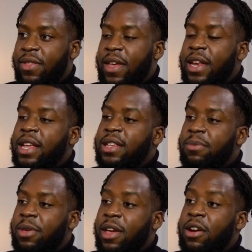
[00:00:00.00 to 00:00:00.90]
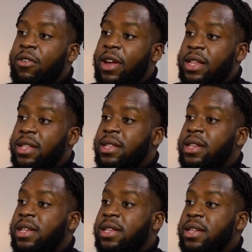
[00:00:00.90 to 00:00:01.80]
there needs to be that grace that
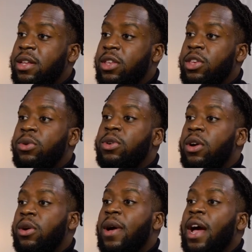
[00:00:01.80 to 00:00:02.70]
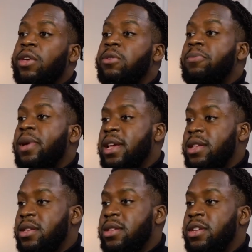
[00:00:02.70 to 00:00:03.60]
says, you go at your
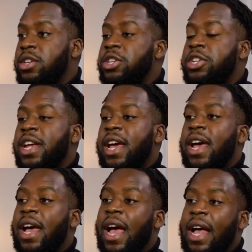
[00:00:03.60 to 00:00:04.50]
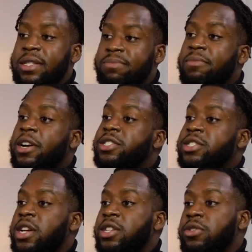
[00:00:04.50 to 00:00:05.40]
pace. Share as
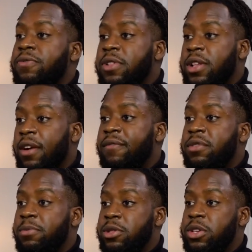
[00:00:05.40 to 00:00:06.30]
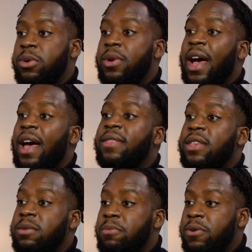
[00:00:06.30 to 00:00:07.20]
much as you feel comfortable to at
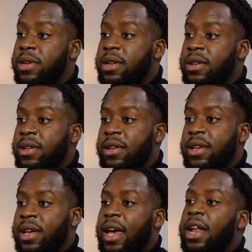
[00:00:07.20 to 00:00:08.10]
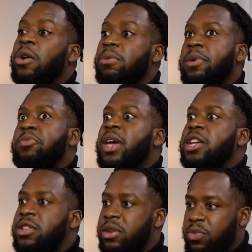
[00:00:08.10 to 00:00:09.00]
this point, and I will be
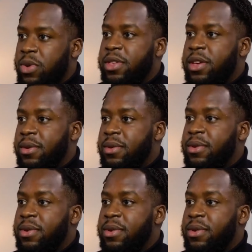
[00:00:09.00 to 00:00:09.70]
patient with you.